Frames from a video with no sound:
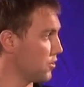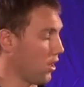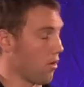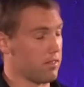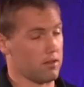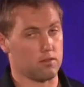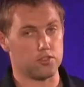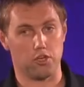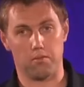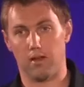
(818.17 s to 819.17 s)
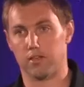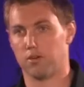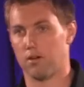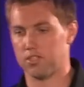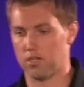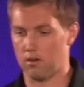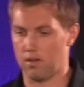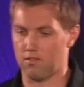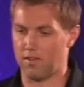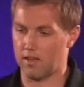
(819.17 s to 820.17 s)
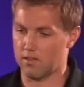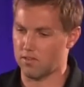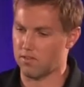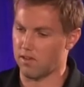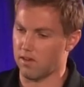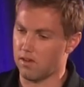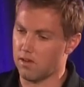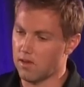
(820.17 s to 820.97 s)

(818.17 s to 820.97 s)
Show at the Consumer Electronics Show in Las Vegas this year.